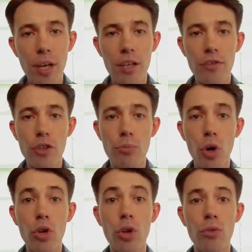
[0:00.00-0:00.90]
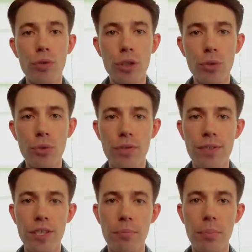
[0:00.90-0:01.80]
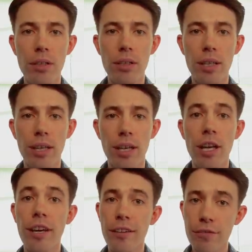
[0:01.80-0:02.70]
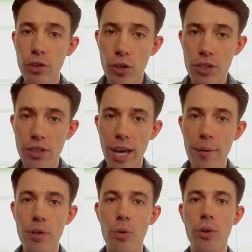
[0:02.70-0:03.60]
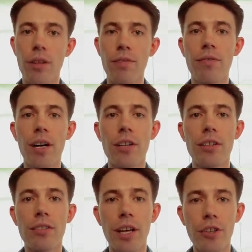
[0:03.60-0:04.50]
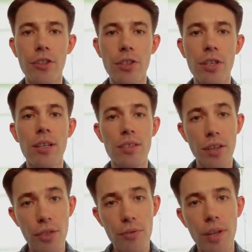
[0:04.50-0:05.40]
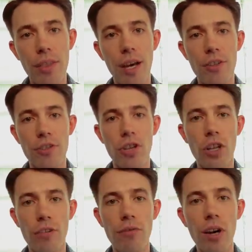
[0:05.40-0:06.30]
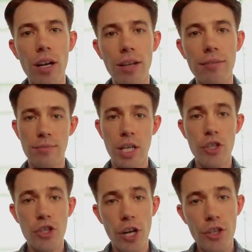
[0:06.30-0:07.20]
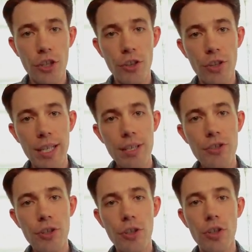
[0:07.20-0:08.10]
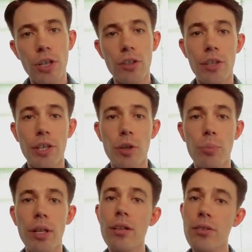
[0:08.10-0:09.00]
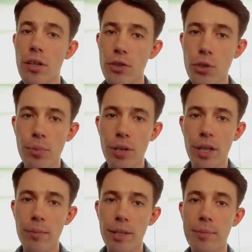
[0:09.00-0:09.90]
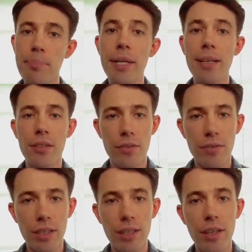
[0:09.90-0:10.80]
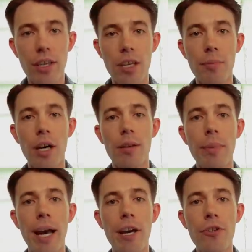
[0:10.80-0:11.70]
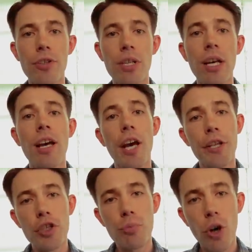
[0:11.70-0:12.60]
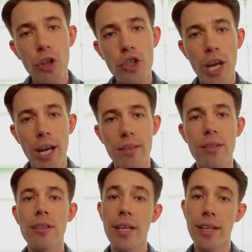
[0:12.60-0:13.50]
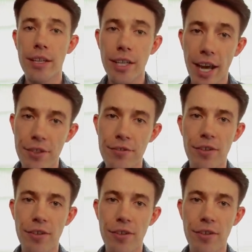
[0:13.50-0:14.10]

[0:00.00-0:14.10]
amount of smoke or reduced visibility, and of course tampering with a fire detector is a $3,000 fine. Charging your e-cigarette on the airplane is also prohibited because of the lithium-ion batteries and the small chance that they can catch